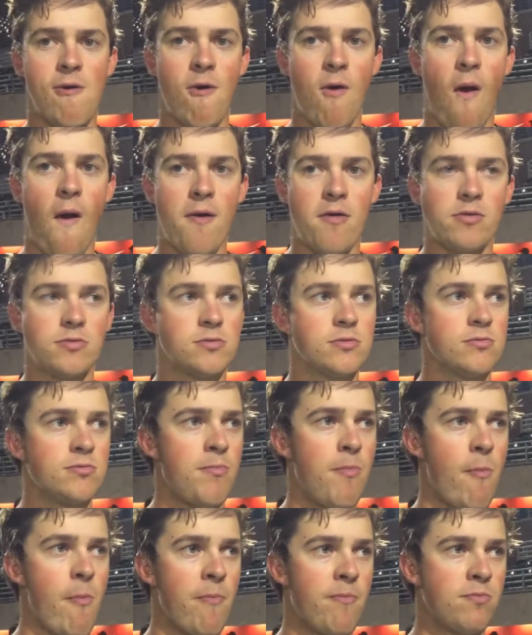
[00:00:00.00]
How did you feel
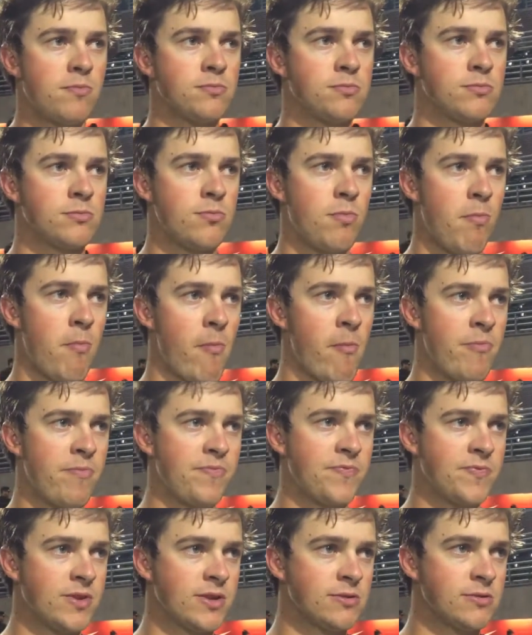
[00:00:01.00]
later in the game? You
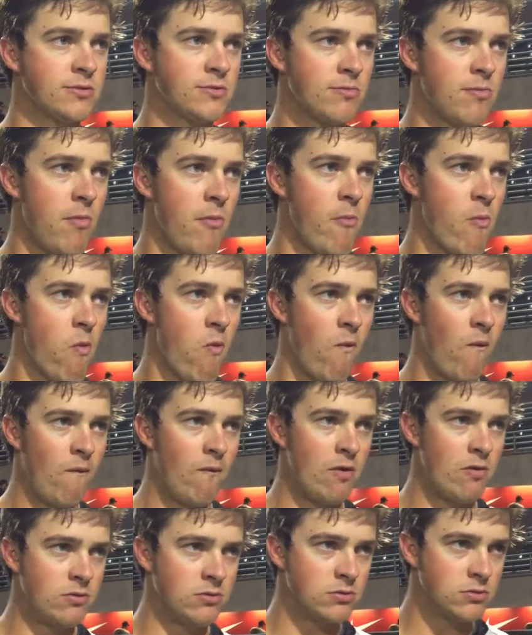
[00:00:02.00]
know, you said they were working. Did
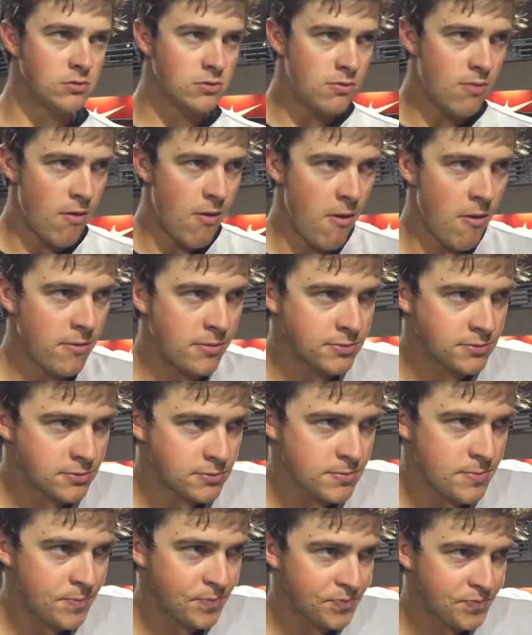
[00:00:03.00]
you feel tired at
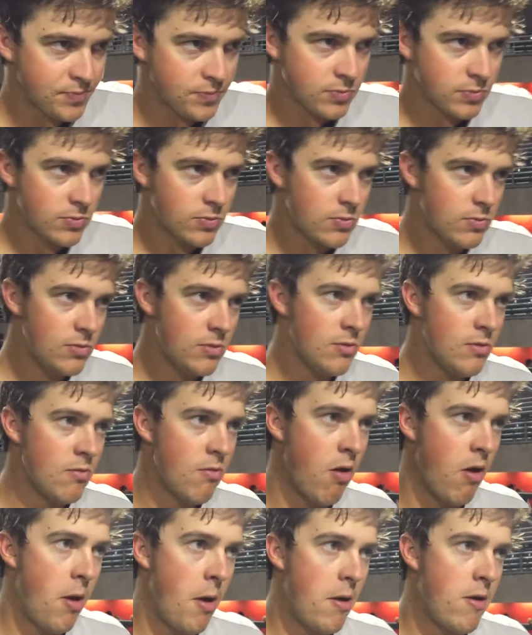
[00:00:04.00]
all going
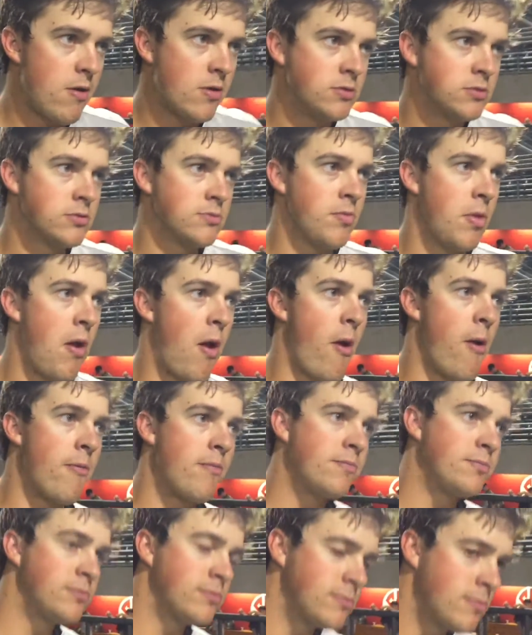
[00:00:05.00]
into later parts of the
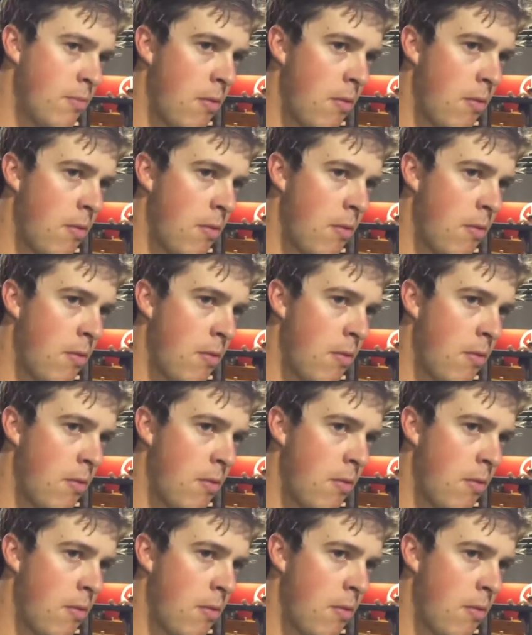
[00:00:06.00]
game?